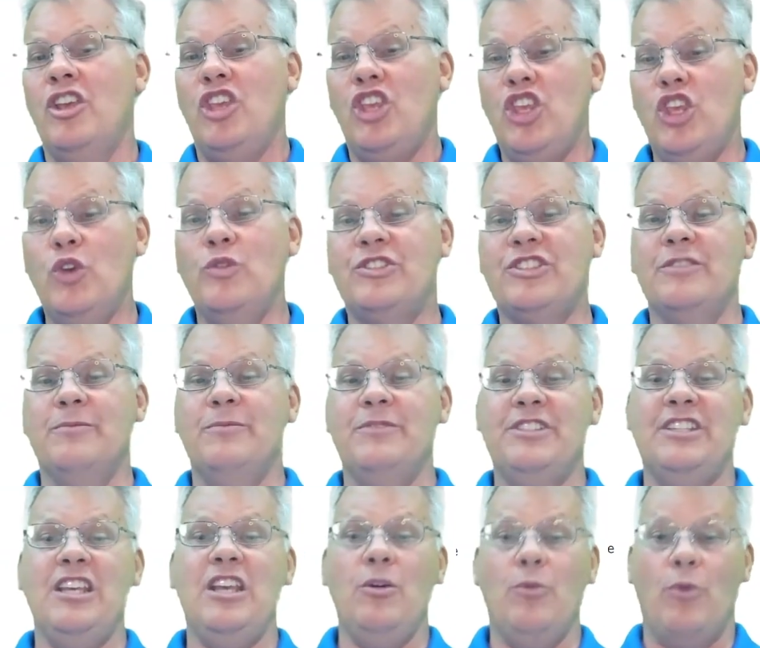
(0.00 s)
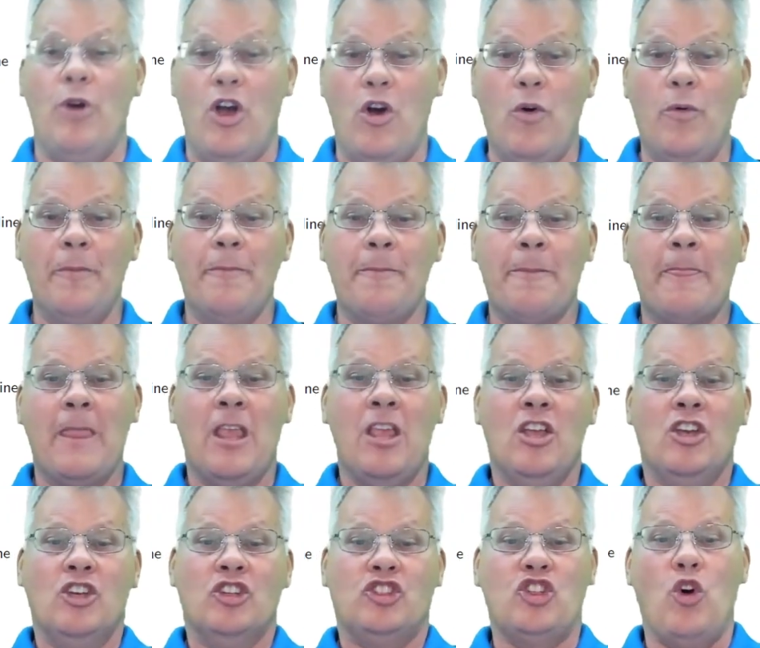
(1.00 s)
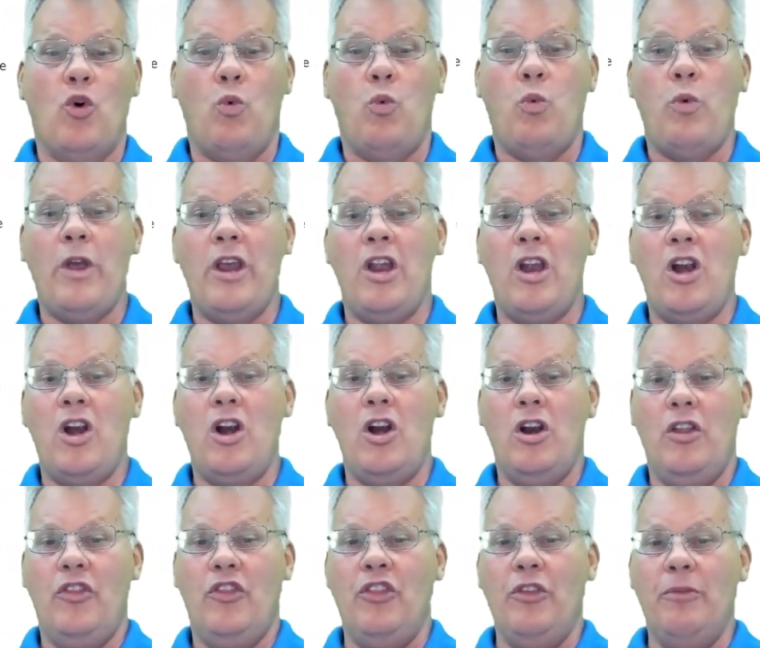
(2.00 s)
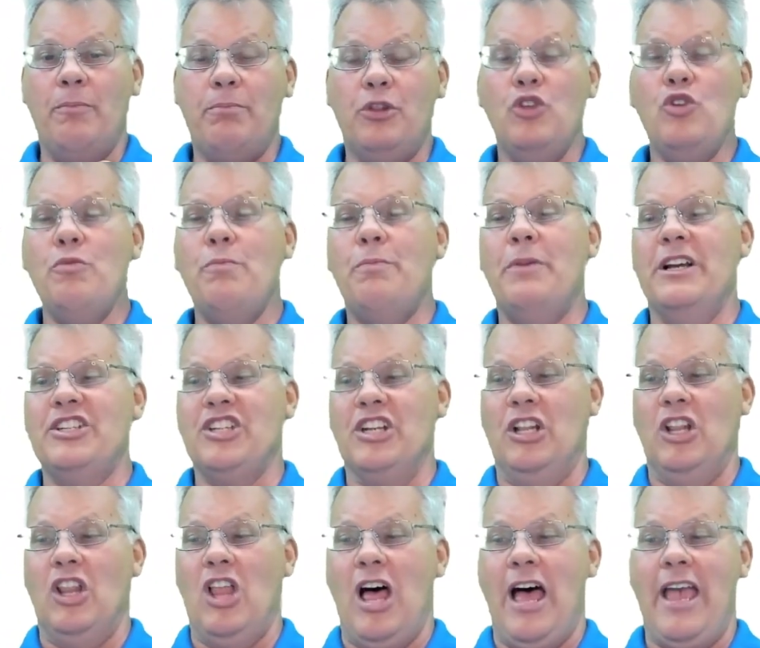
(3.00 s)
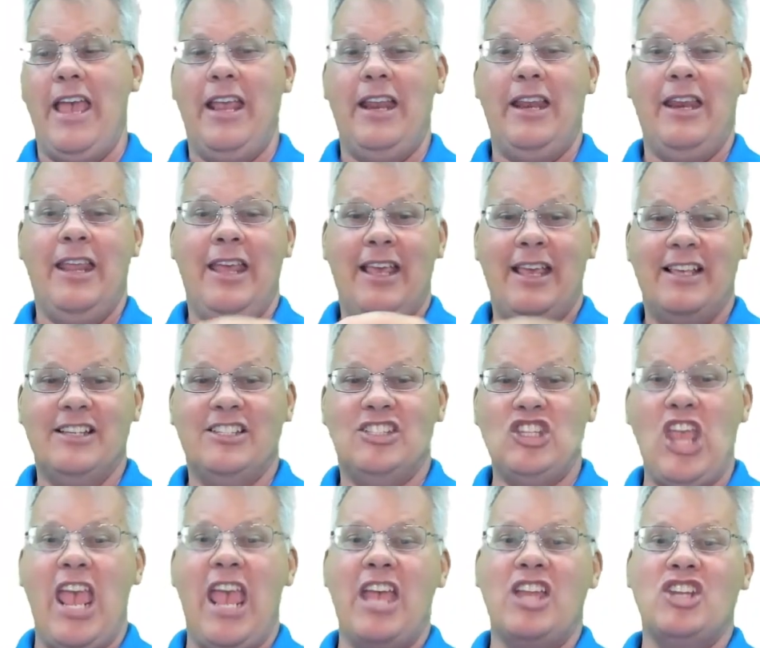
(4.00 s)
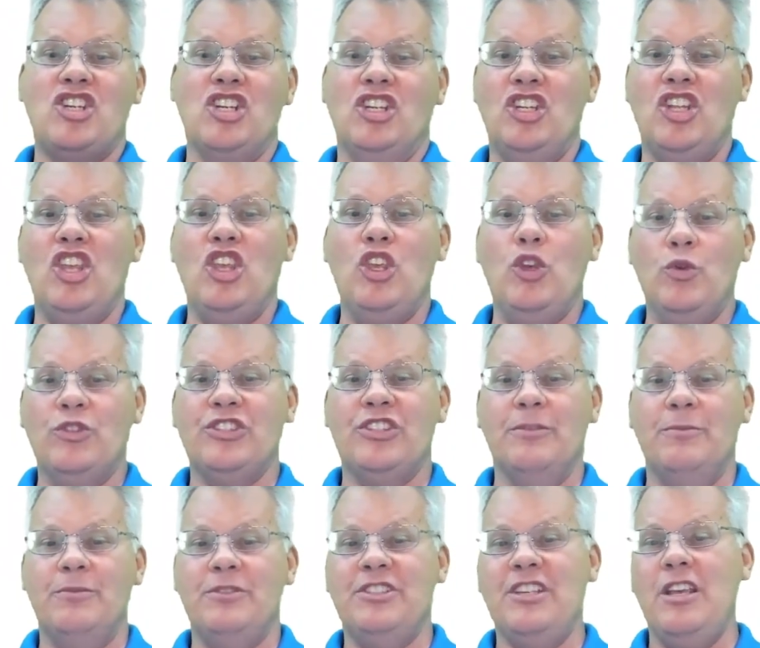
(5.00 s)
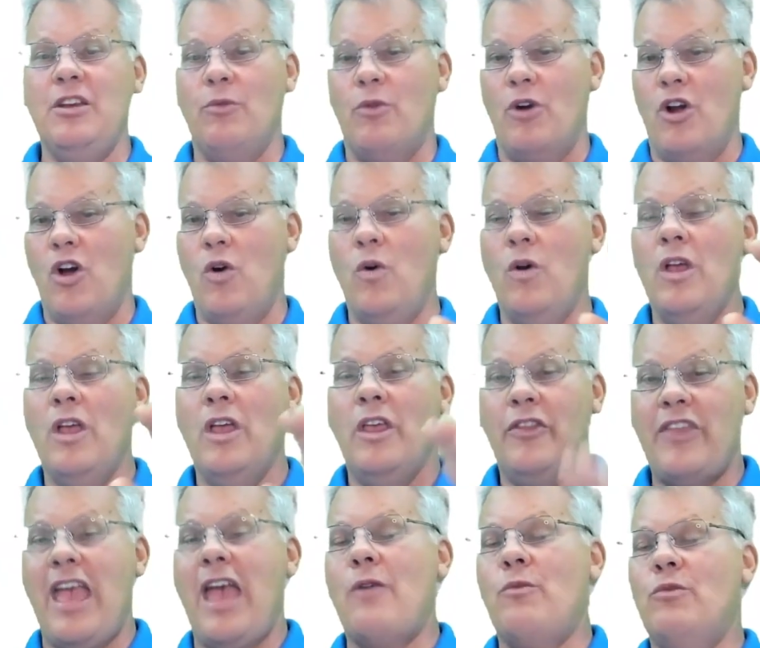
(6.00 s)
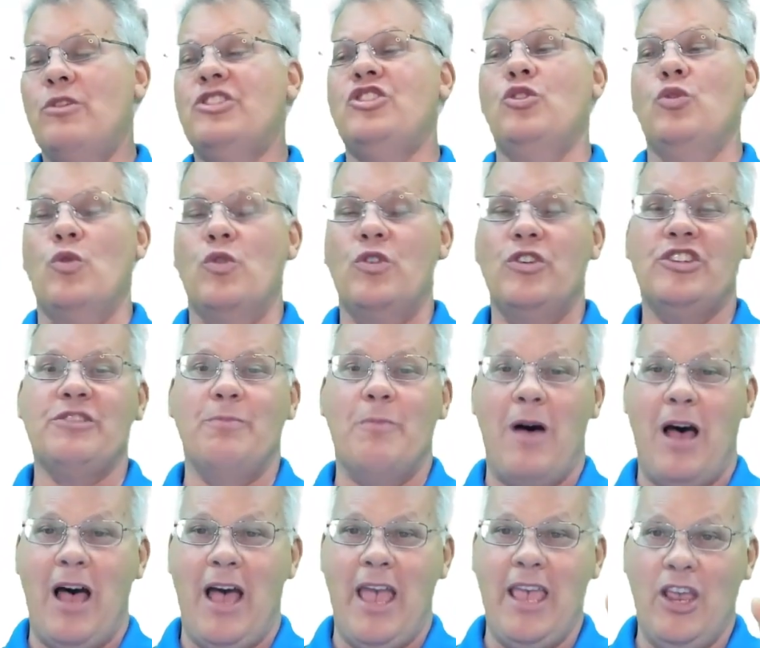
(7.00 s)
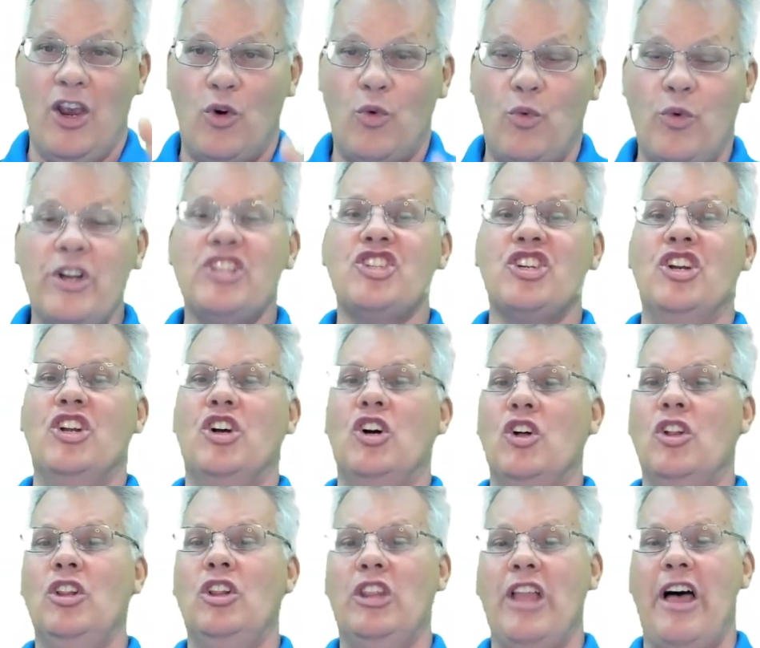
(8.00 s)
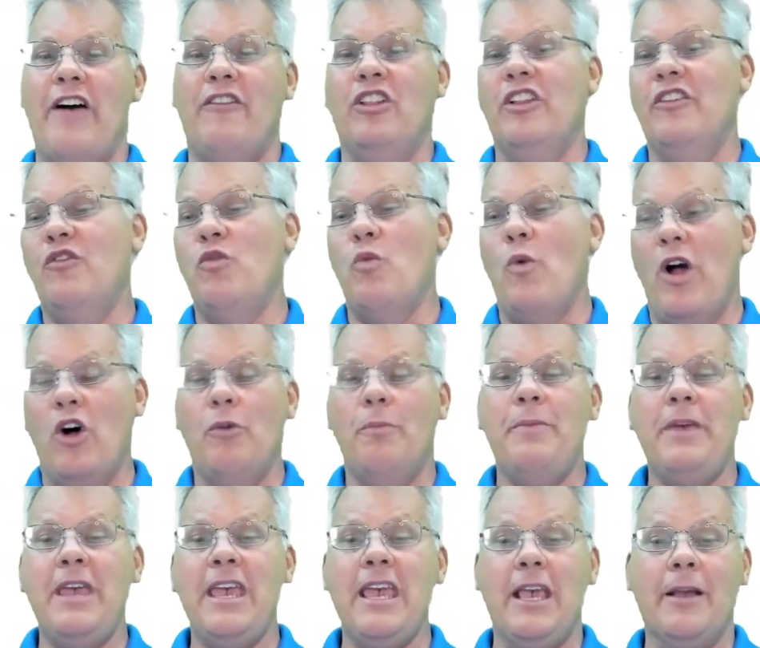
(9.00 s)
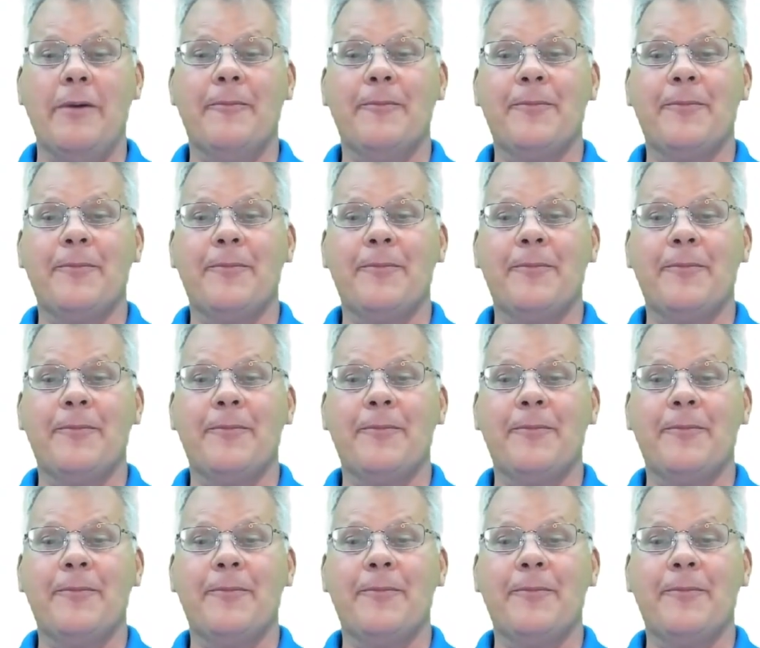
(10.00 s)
U sub 0. So where the blue budget line is tangent to U sub 0, that restores my original level of well-being.